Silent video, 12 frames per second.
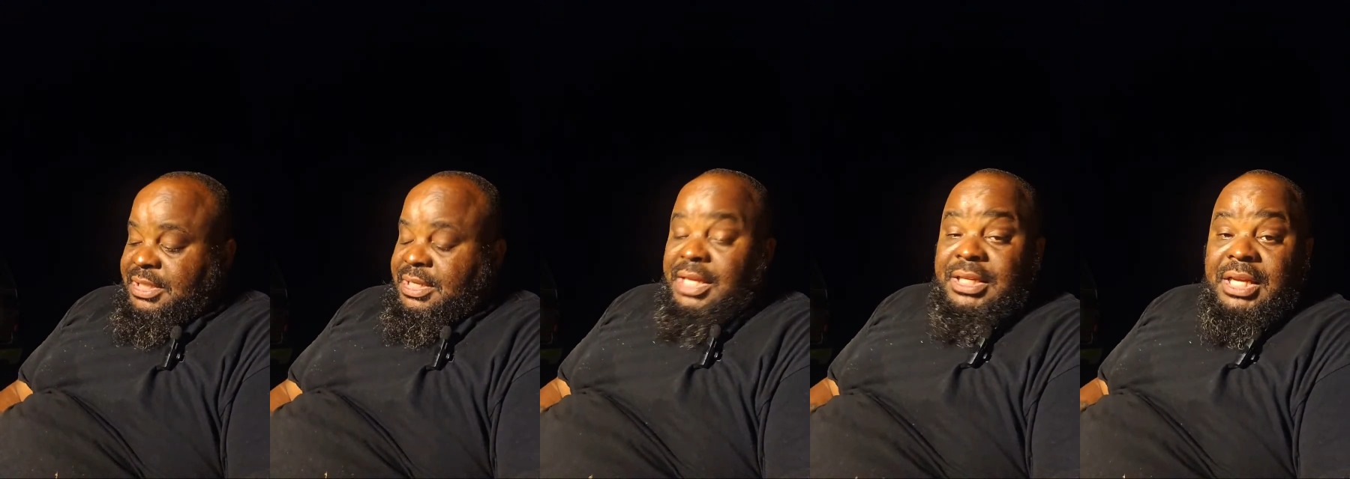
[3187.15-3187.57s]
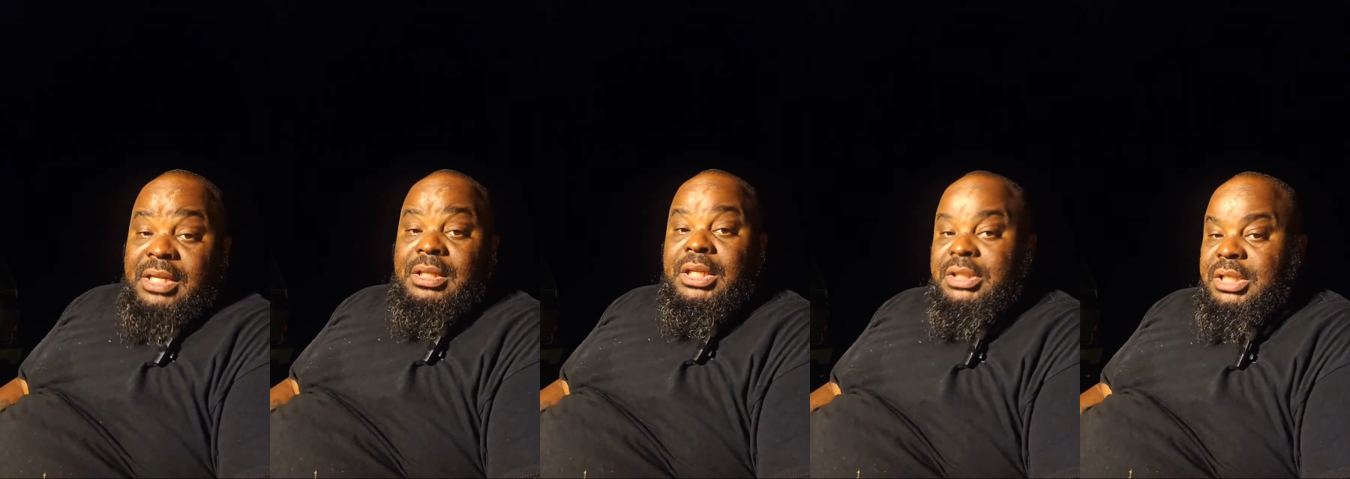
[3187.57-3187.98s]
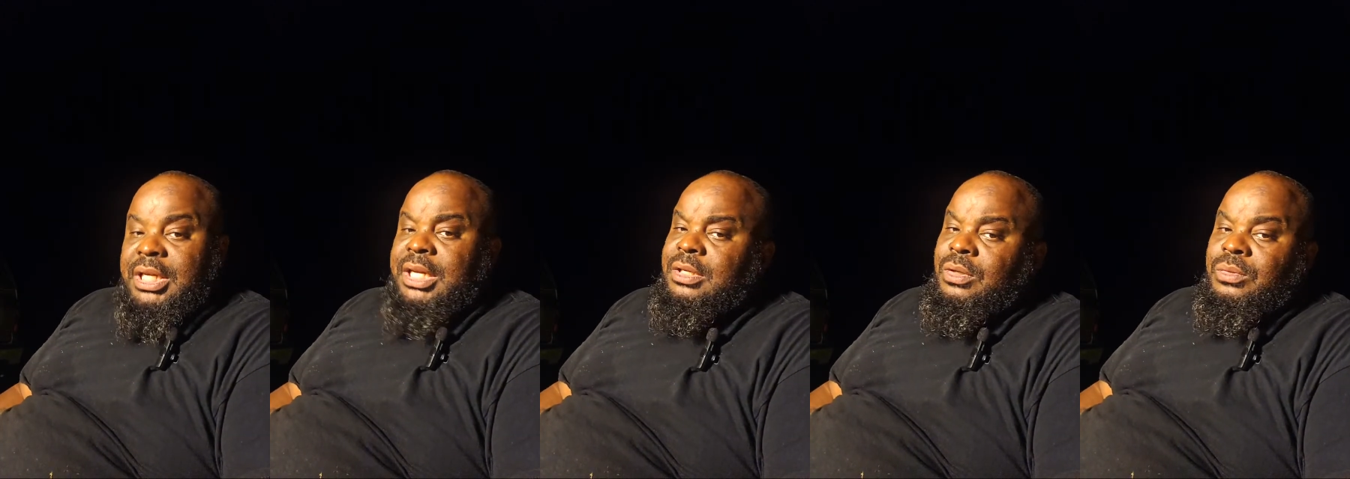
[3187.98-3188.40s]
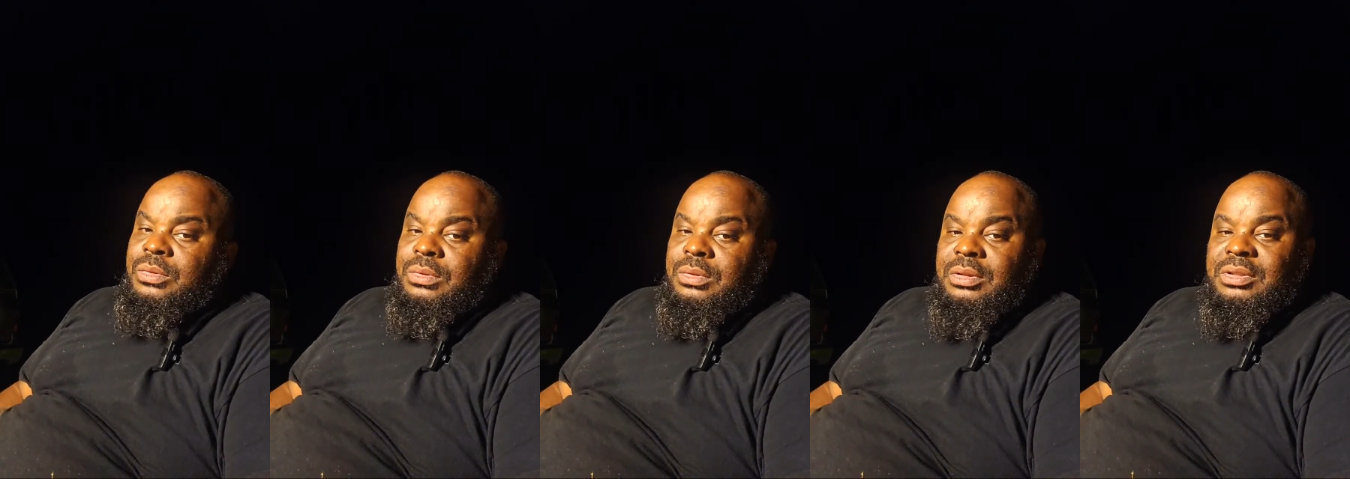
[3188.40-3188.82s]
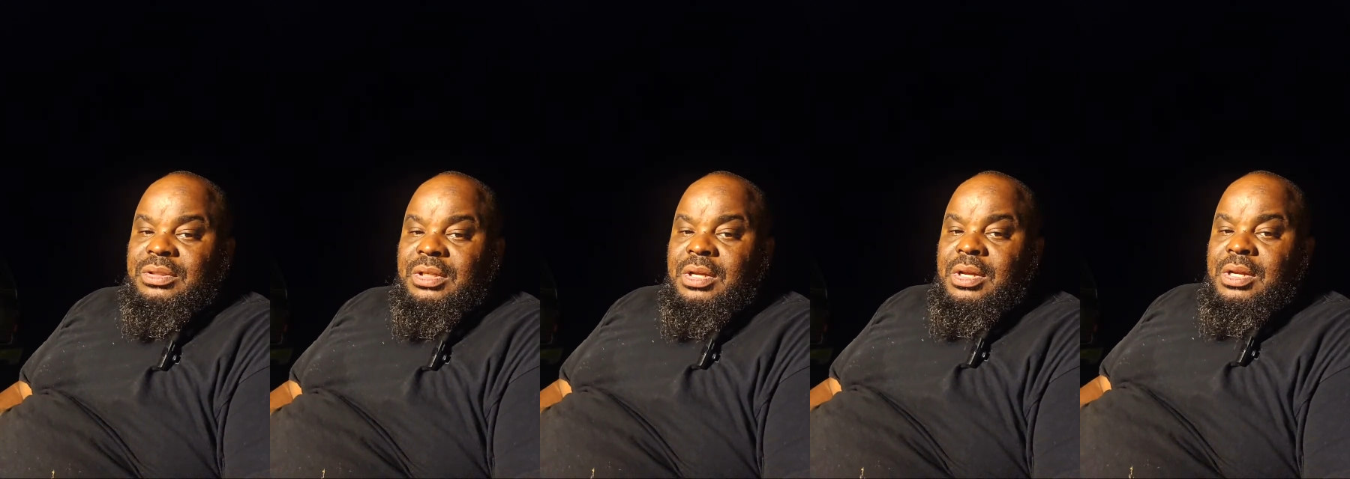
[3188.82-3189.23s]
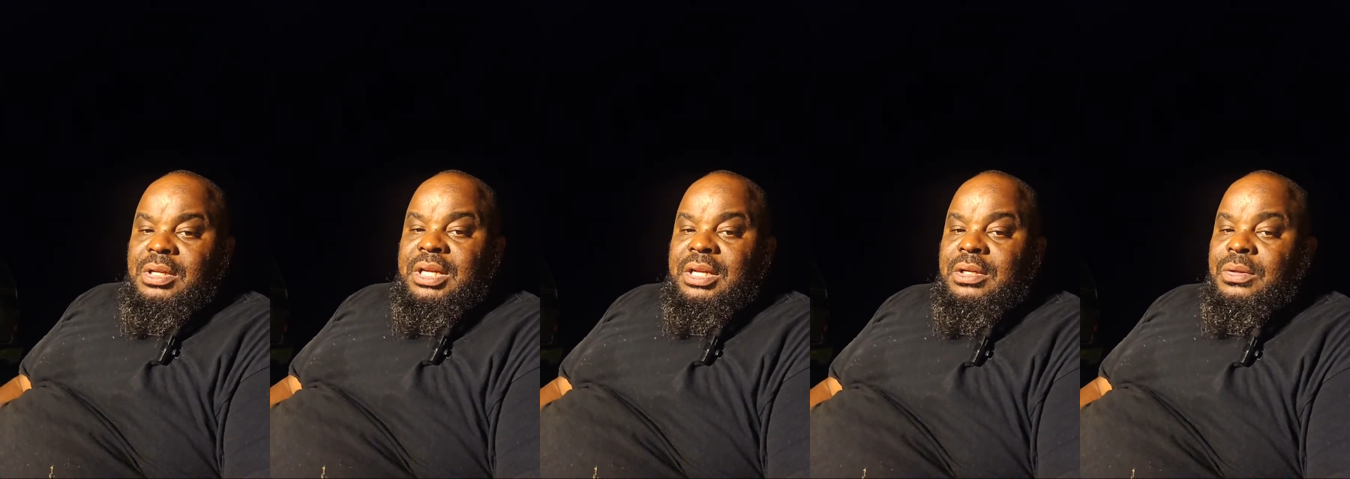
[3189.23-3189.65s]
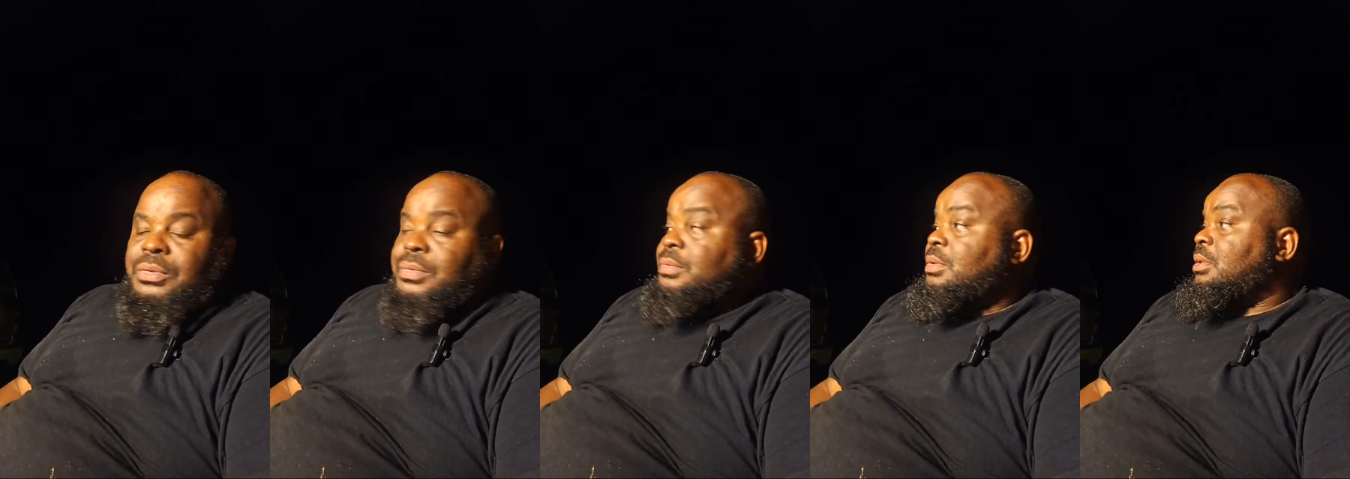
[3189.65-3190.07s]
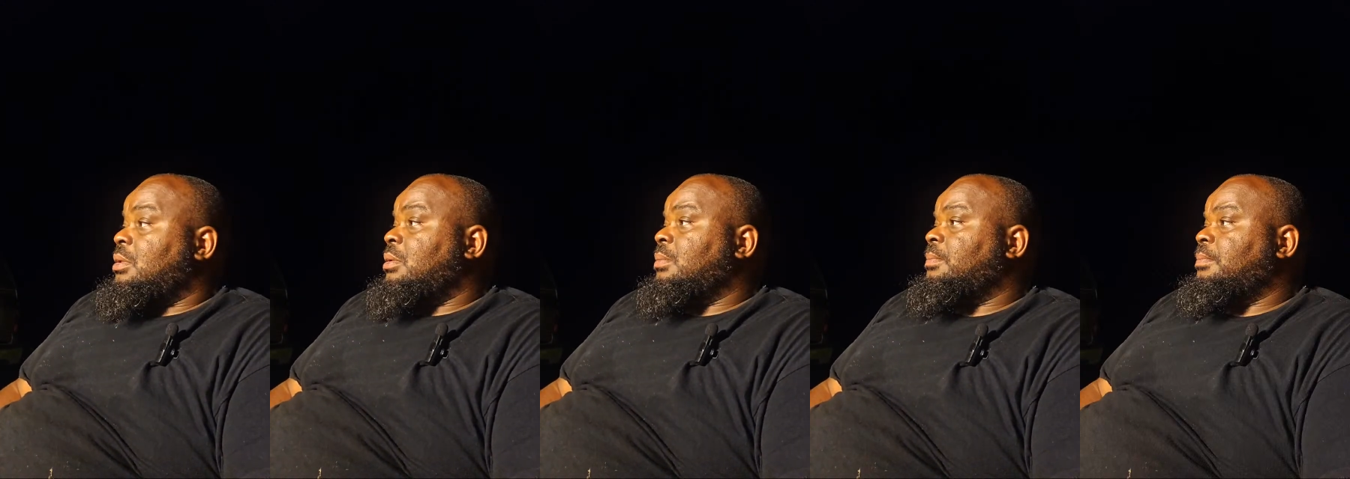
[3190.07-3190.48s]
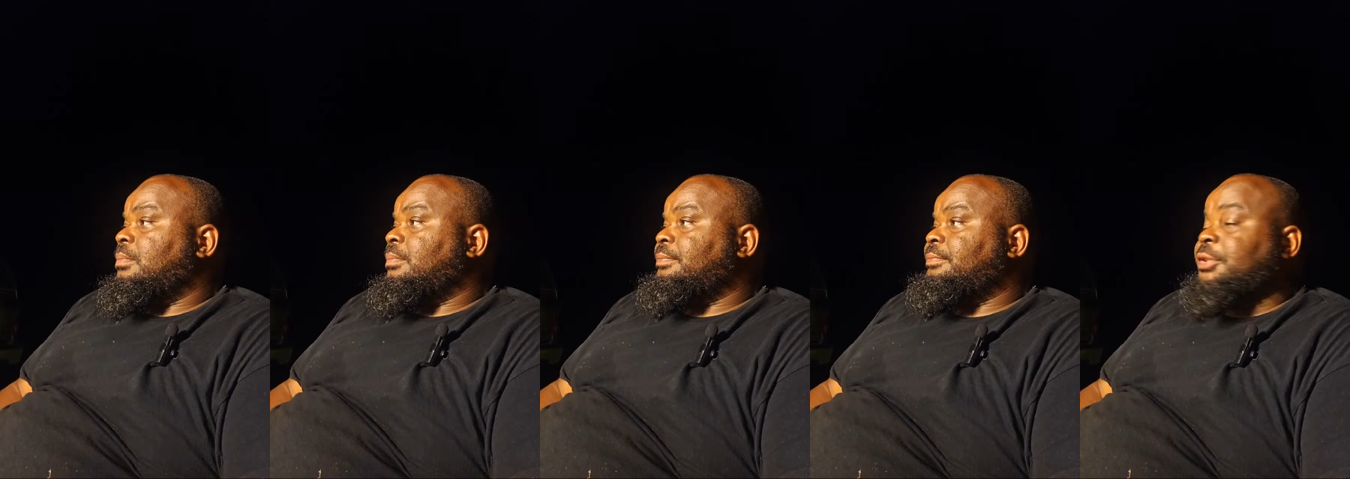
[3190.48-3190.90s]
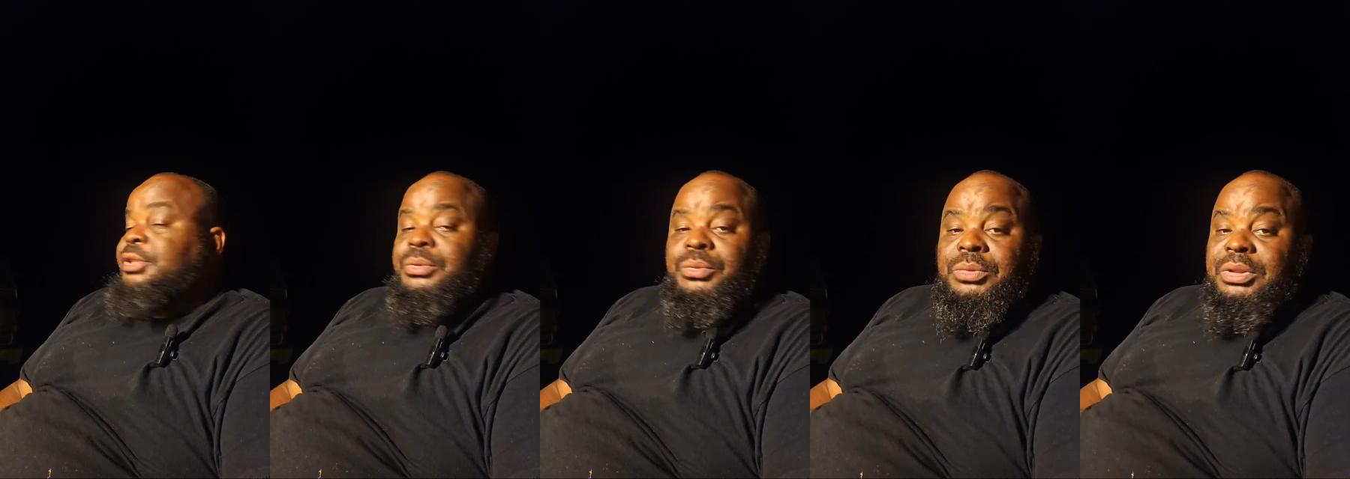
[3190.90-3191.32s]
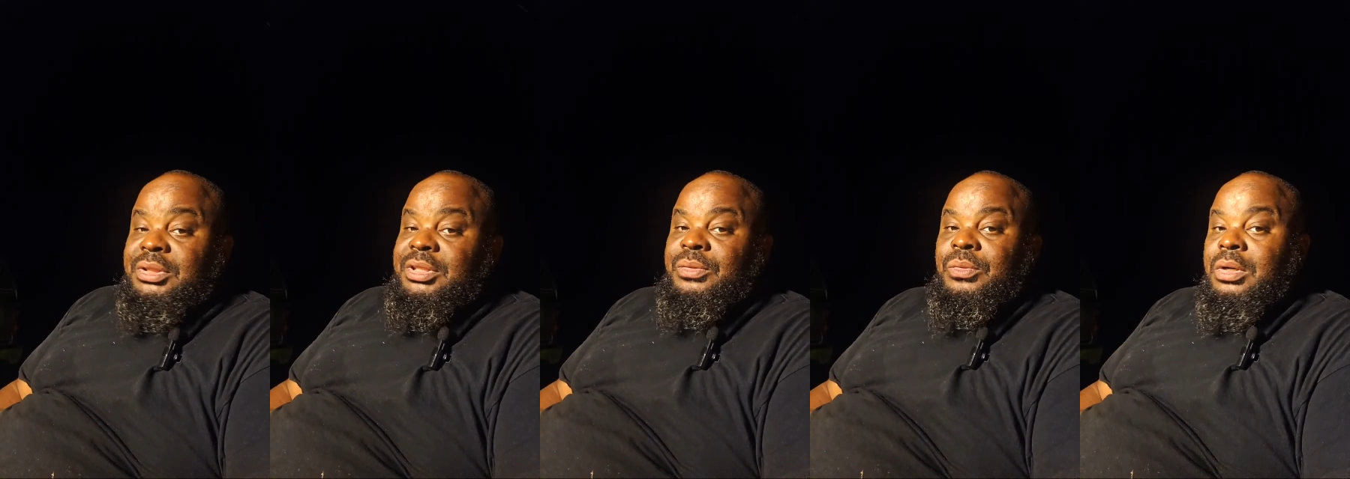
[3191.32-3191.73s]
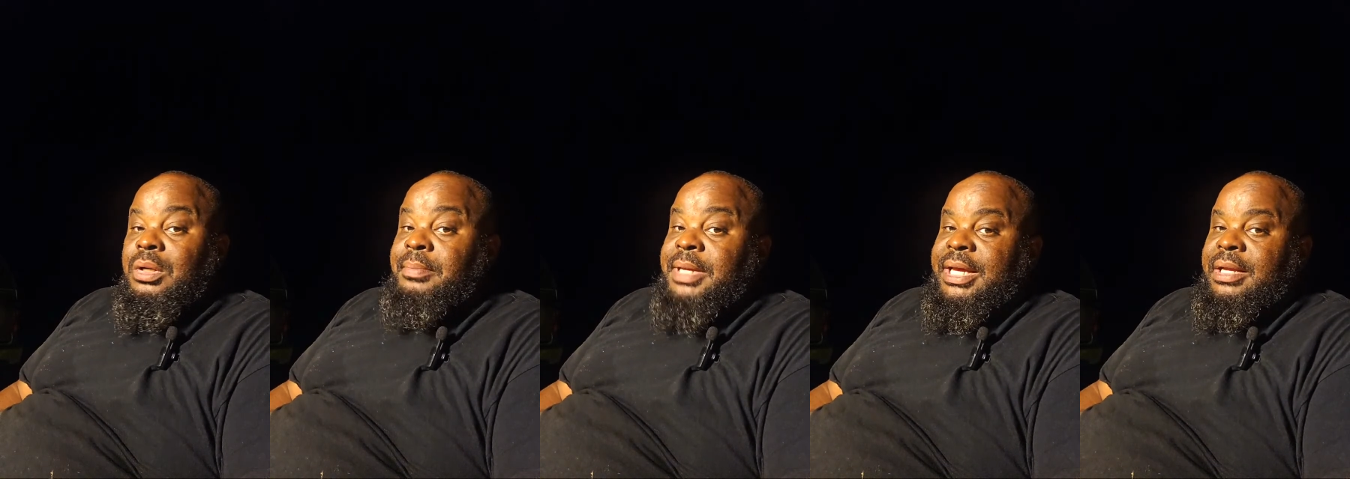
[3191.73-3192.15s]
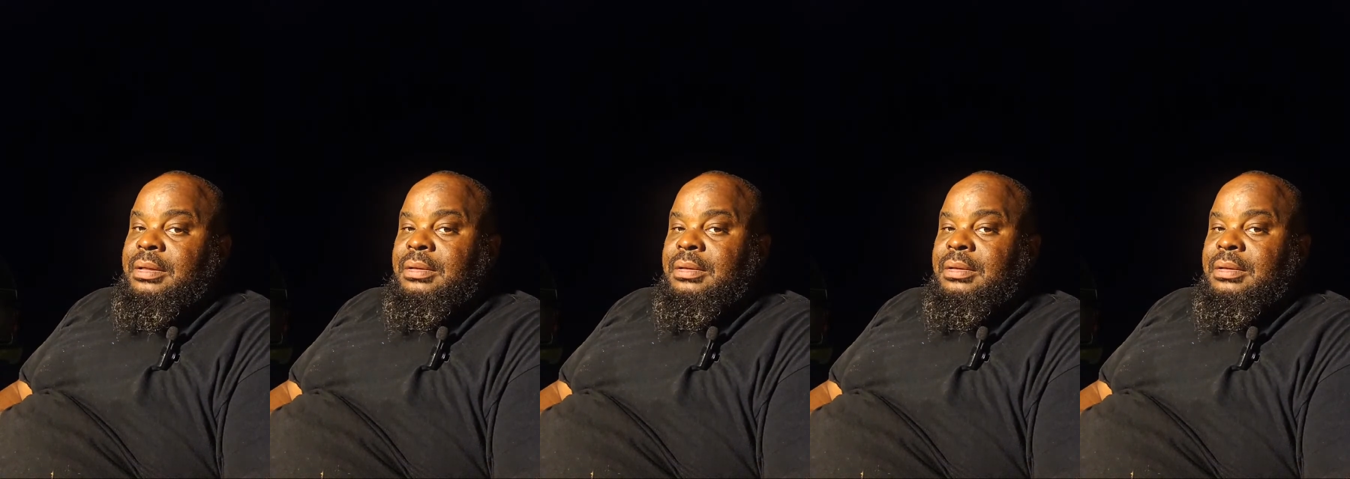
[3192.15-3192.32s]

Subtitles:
Like I said, I gotta go through the tune and see where I'm at.